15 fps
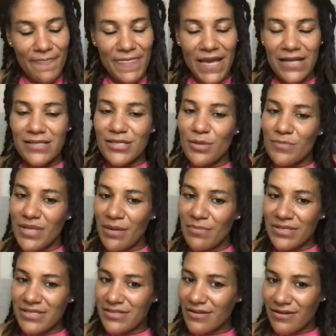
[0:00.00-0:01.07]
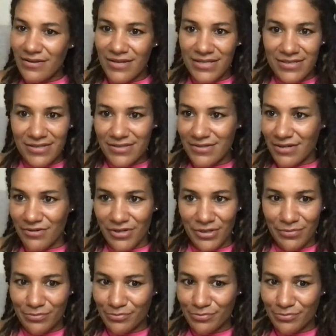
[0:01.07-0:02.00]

And sometimes it's not necessary.